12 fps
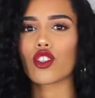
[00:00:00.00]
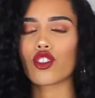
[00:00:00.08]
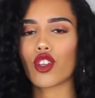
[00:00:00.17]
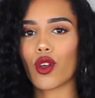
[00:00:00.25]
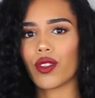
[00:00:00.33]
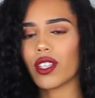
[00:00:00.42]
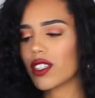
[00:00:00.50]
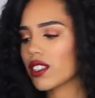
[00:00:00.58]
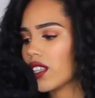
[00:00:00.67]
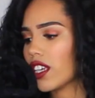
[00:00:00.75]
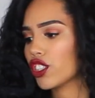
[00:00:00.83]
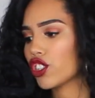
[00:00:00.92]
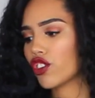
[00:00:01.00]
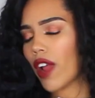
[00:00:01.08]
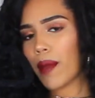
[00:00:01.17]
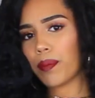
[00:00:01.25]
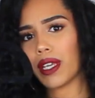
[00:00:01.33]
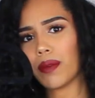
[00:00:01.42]
So this is a
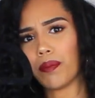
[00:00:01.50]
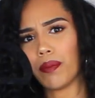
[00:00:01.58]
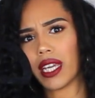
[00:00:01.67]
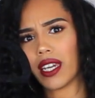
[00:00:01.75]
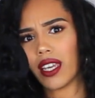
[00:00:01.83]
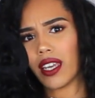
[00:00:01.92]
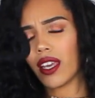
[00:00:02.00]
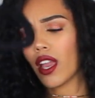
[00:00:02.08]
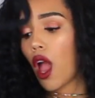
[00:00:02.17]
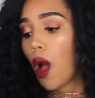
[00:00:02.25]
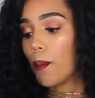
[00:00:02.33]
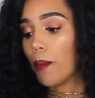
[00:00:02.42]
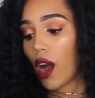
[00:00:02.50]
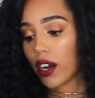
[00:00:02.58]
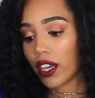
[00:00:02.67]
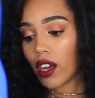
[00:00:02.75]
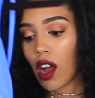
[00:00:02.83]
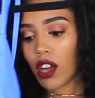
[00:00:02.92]
strappy midi
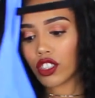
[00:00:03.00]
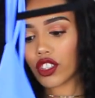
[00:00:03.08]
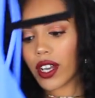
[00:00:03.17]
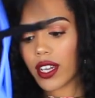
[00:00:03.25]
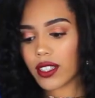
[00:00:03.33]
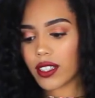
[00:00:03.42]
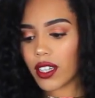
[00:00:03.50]
bodycon dress.